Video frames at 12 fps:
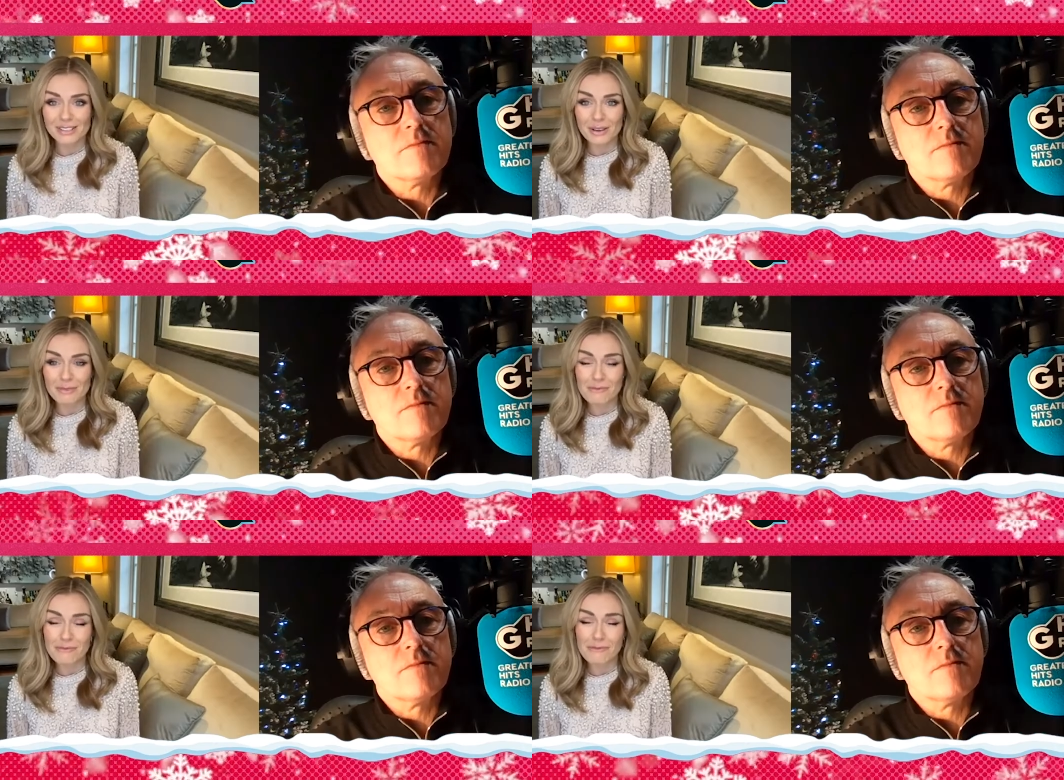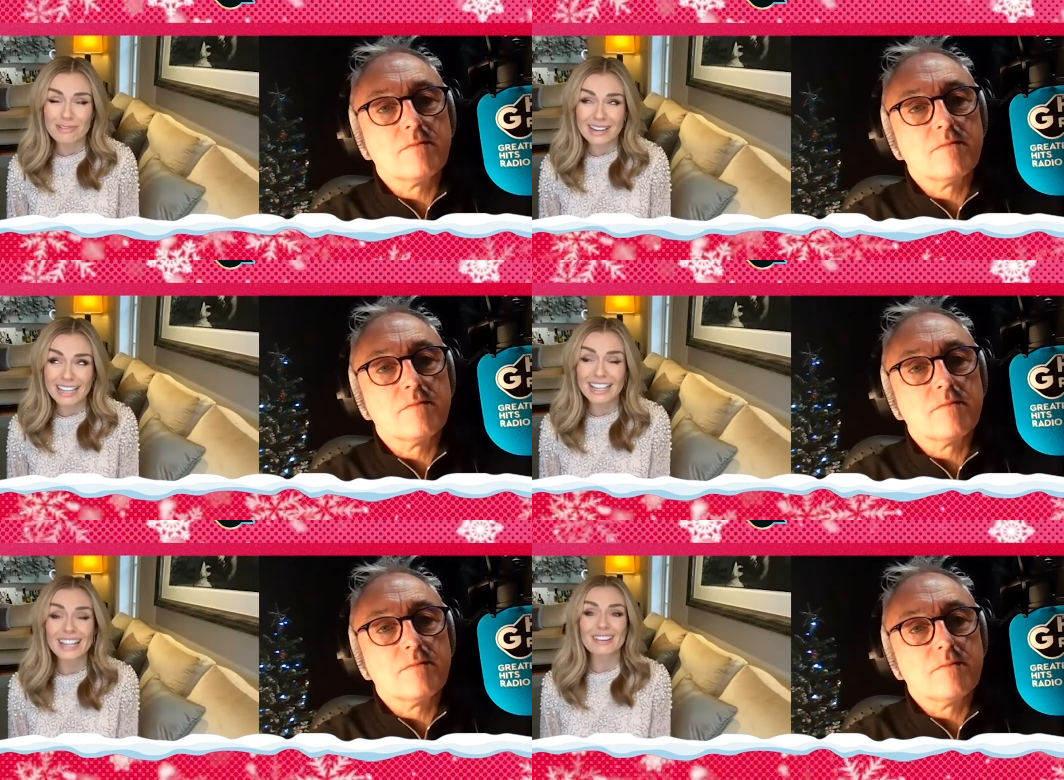Speaker 1: So I'm
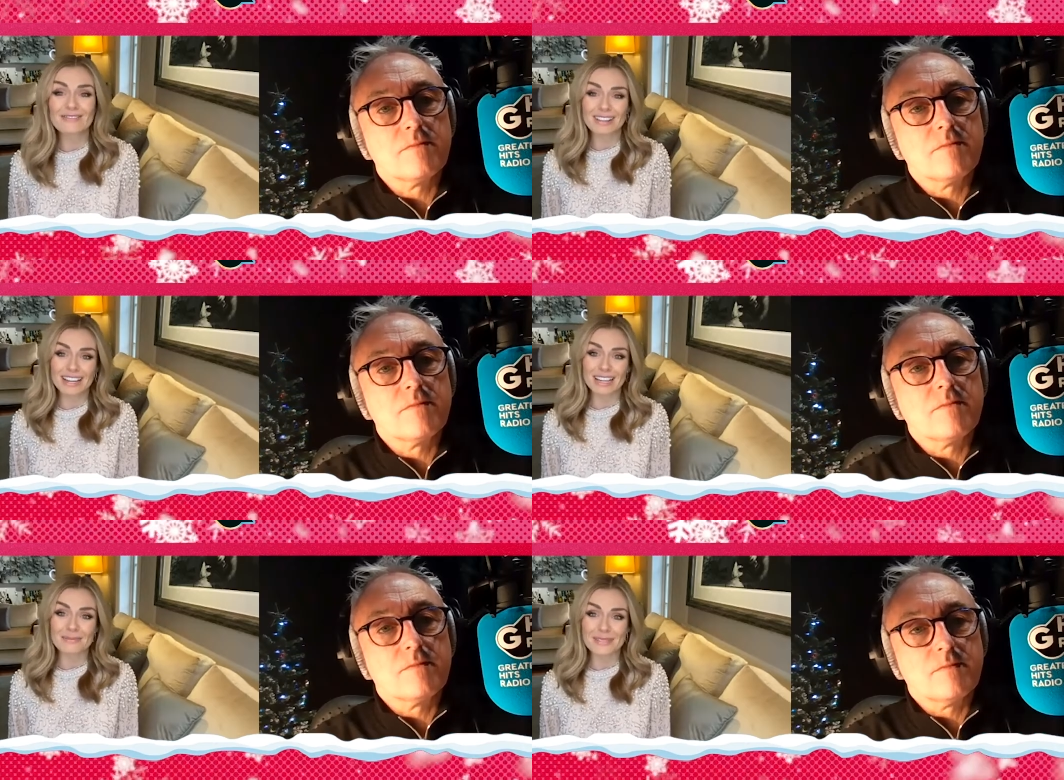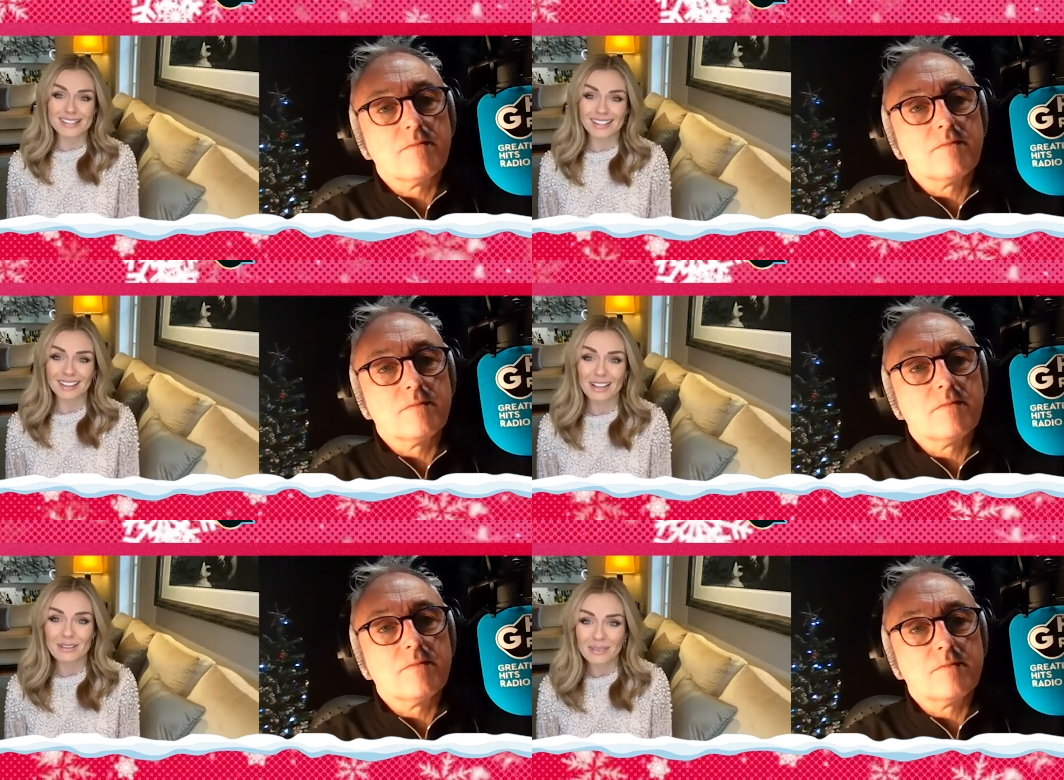really, really
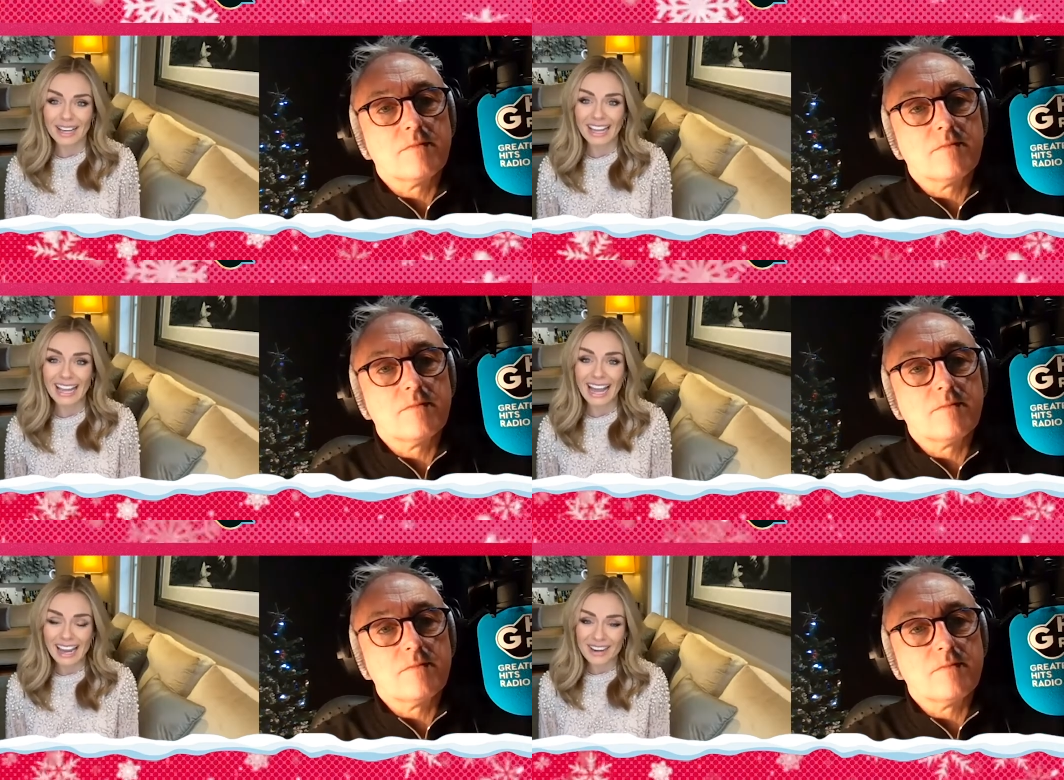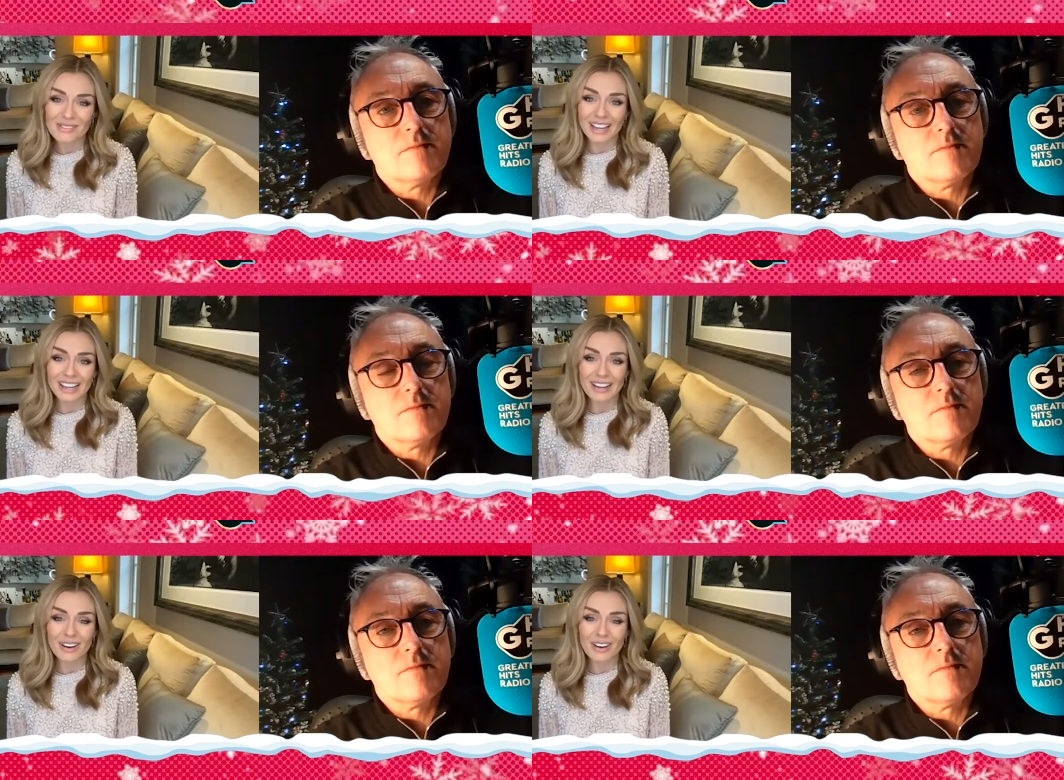missing them, and I can't wait.